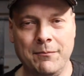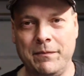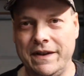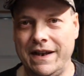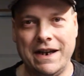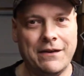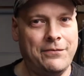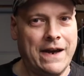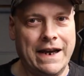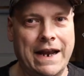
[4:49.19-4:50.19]
but then I
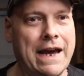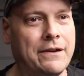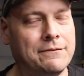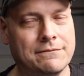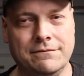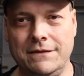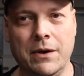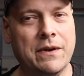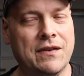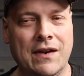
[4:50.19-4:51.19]
find out,
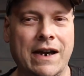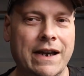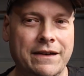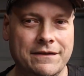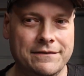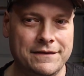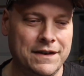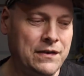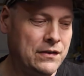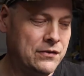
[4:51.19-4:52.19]
no, it's not.
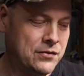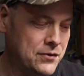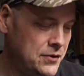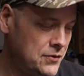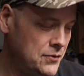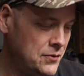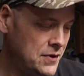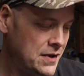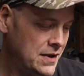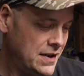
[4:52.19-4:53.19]
This is true.
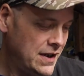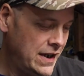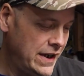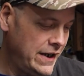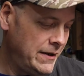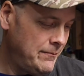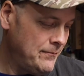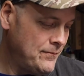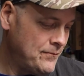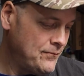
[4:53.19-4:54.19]

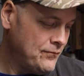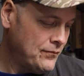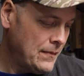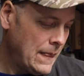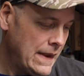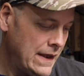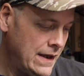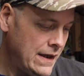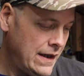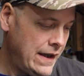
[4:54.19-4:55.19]

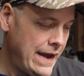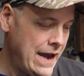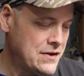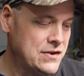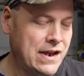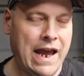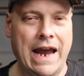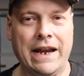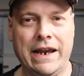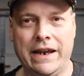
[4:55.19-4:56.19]
He actually
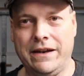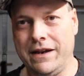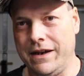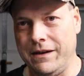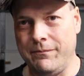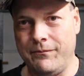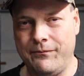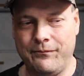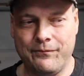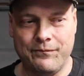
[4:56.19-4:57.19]
had a
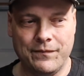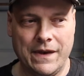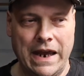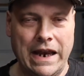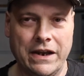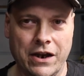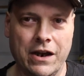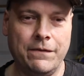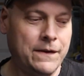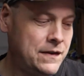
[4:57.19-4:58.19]
hidden
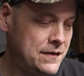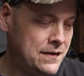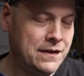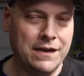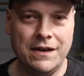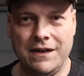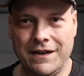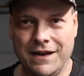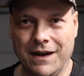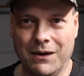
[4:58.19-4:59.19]
office
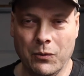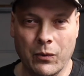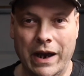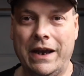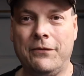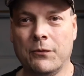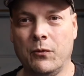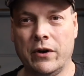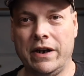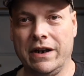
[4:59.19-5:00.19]
away
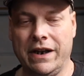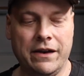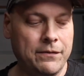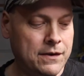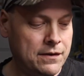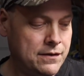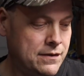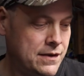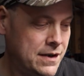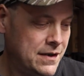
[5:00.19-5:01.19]
from where he lived,
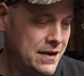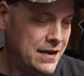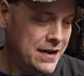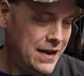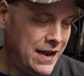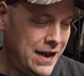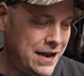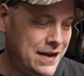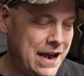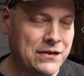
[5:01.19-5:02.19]

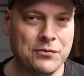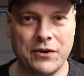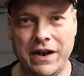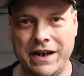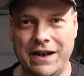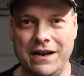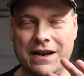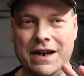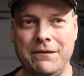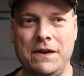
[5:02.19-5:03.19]
and that's where he did a
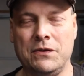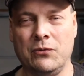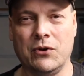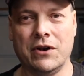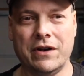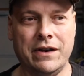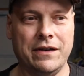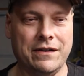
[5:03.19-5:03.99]
lot of his work,